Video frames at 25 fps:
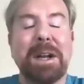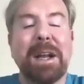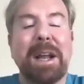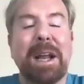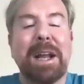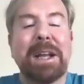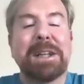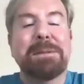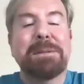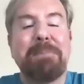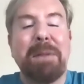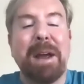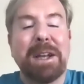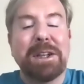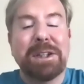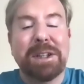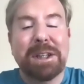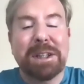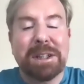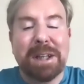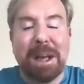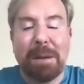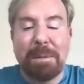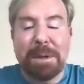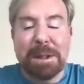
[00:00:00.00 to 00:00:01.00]
It's magic
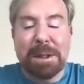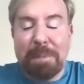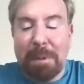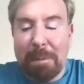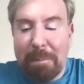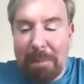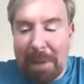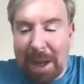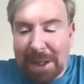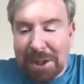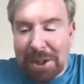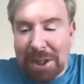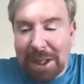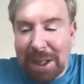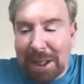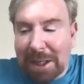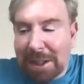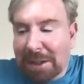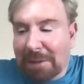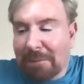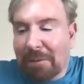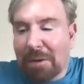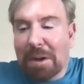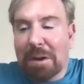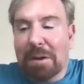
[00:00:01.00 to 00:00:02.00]
time. It's been magic
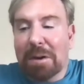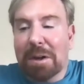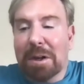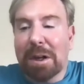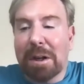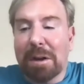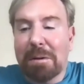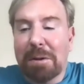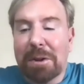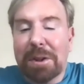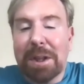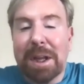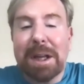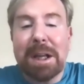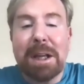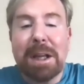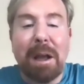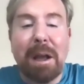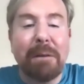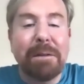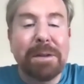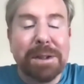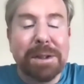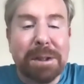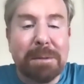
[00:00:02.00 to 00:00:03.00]
interviewing you. Thank you
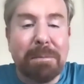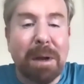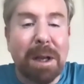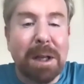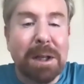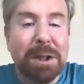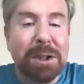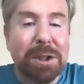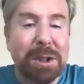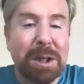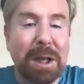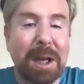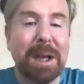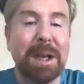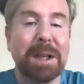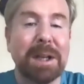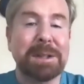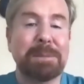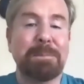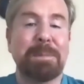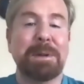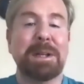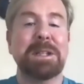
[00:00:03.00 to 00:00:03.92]
ever so much. And I'll speak.